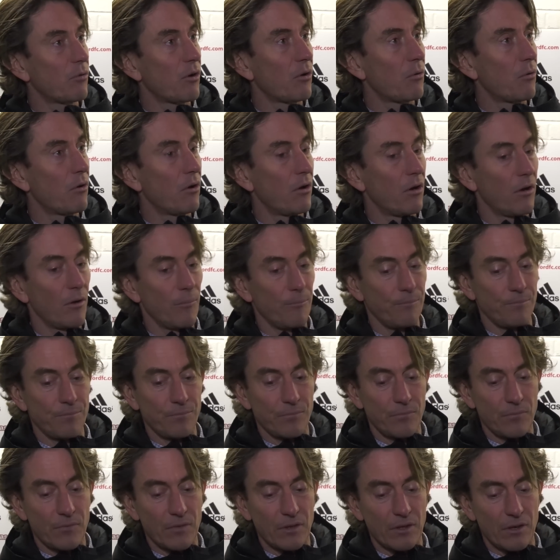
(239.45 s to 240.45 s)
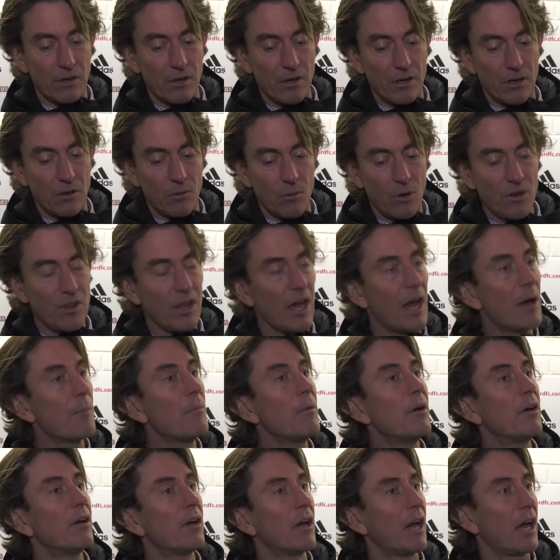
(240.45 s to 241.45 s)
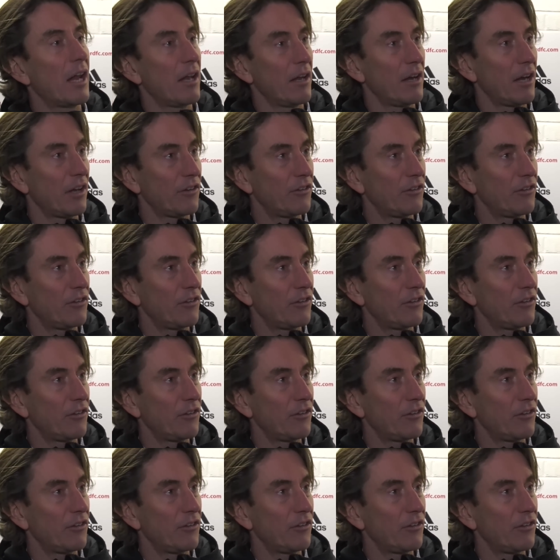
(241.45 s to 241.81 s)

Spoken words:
Rotherham, had an